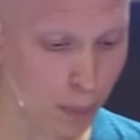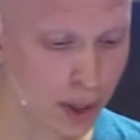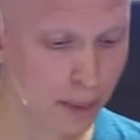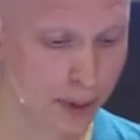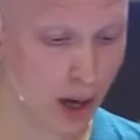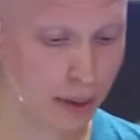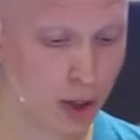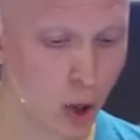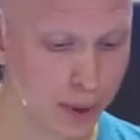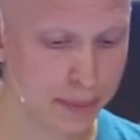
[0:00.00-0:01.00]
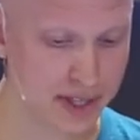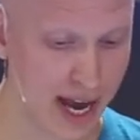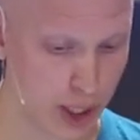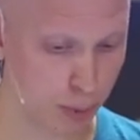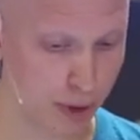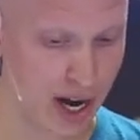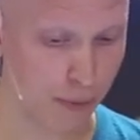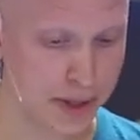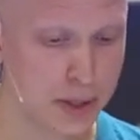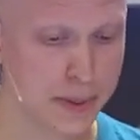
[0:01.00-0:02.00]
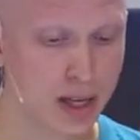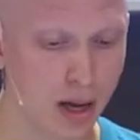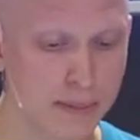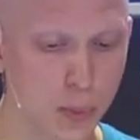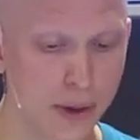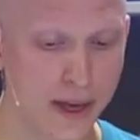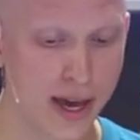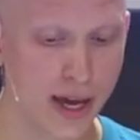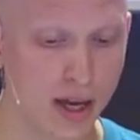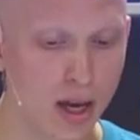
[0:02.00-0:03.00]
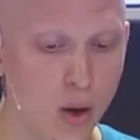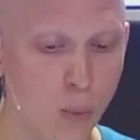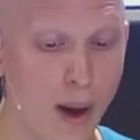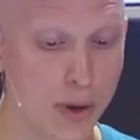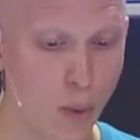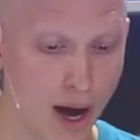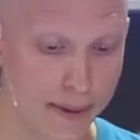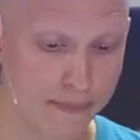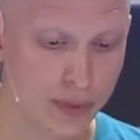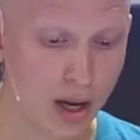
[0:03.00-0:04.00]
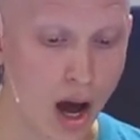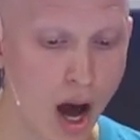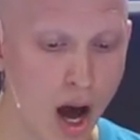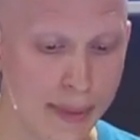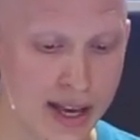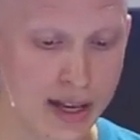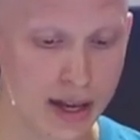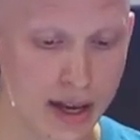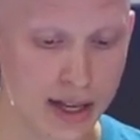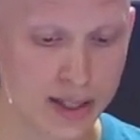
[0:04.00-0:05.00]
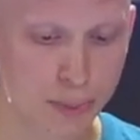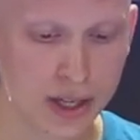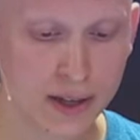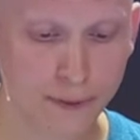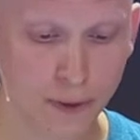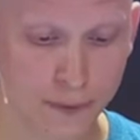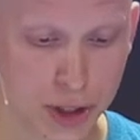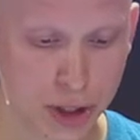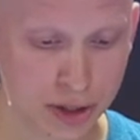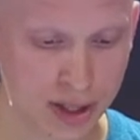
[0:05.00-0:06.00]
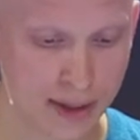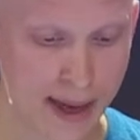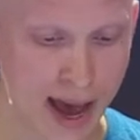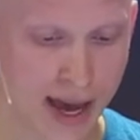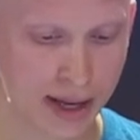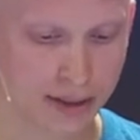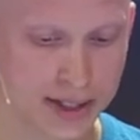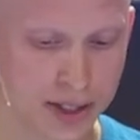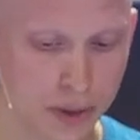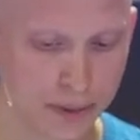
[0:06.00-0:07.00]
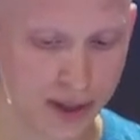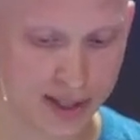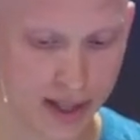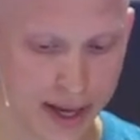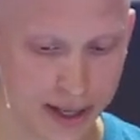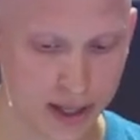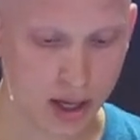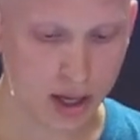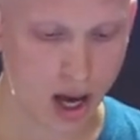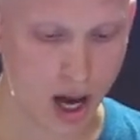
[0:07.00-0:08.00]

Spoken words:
if we open up, I'm going to open up the dashboard. Now, RethinkDB comes with a web UI. It's pretty full-featured in that it lets you do things like